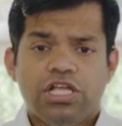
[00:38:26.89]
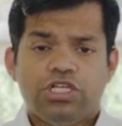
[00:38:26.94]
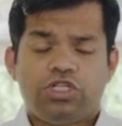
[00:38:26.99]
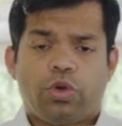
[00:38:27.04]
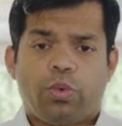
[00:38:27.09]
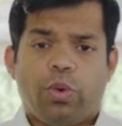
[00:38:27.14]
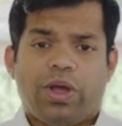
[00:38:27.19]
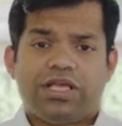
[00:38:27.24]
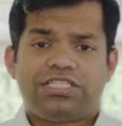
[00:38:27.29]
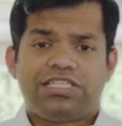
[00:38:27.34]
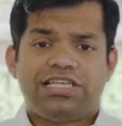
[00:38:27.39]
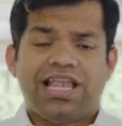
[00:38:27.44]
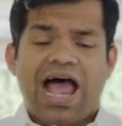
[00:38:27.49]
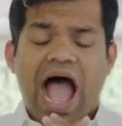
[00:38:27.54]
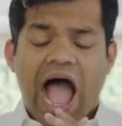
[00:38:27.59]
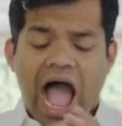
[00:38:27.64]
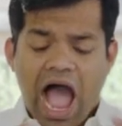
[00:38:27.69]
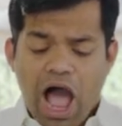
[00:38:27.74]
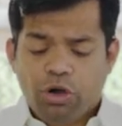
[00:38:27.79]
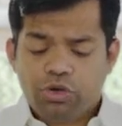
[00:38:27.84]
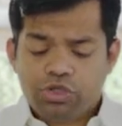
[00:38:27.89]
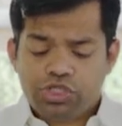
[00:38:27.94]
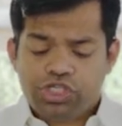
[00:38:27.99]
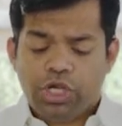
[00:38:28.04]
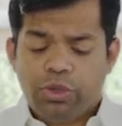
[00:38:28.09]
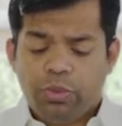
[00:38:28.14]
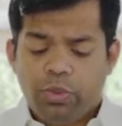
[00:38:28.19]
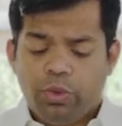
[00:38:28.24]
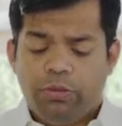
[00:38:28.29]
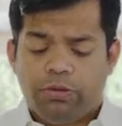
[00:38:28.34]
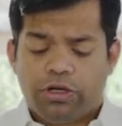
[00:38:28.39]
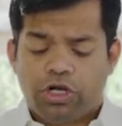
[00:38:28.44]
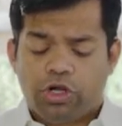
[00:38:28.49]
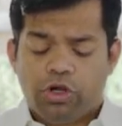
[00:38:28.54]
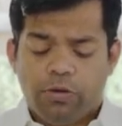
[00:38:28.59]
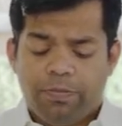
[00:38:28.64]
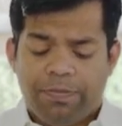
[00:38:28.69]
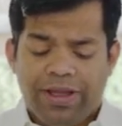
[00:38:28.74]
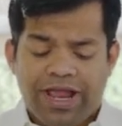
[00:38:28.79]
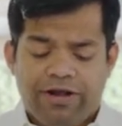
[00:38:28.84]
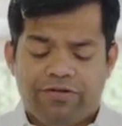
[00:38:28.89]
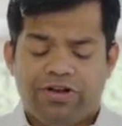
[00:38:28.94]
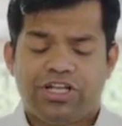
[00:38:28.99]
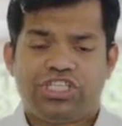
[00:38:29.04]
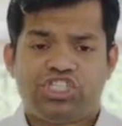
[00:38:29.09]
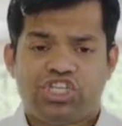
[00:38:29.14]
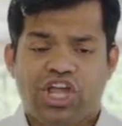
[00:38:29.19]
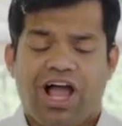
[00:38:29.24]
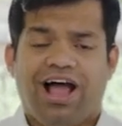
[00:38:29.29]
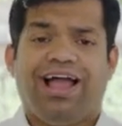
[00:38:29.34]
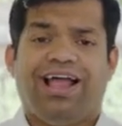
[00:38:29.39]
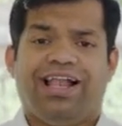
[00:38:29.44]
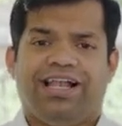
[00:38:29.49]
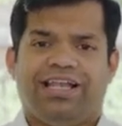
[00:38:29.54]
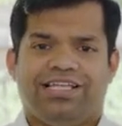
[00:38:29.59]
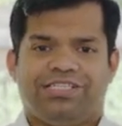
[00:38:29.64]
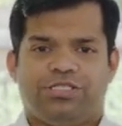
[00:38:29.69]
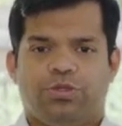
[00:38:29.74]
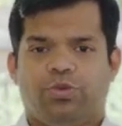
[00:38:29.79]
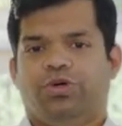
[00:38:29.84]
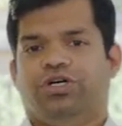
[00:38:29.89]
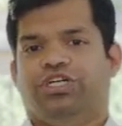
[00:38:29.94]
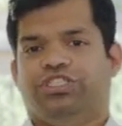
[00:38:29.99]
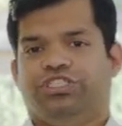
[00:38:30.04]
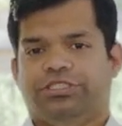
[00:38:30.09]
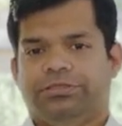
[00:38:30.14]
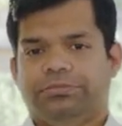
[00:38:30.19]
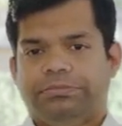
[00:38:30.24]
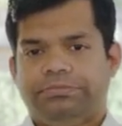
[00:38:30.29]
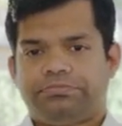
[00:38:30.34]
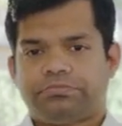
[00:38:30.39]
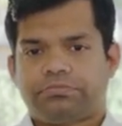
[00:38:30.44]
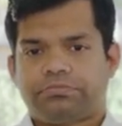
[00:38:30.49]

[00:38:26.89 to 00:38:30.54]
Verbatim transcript: to question how she would could bear a child as a virgin.